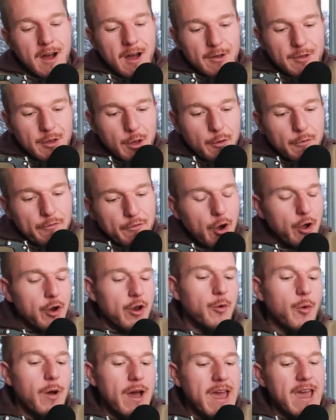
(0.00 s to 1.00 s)
You've gone
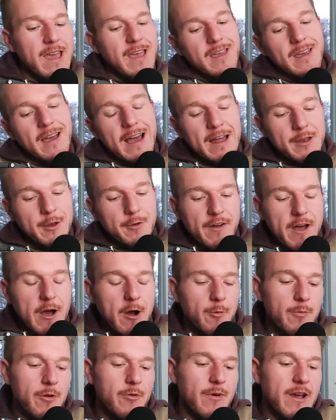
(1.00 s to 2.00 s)
away and you've
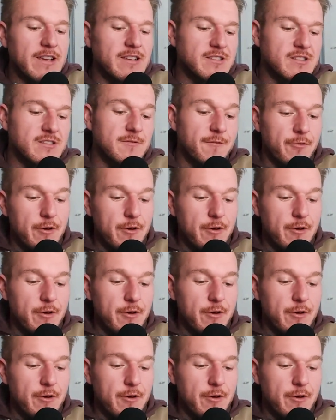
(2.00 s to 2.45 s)
helped me raise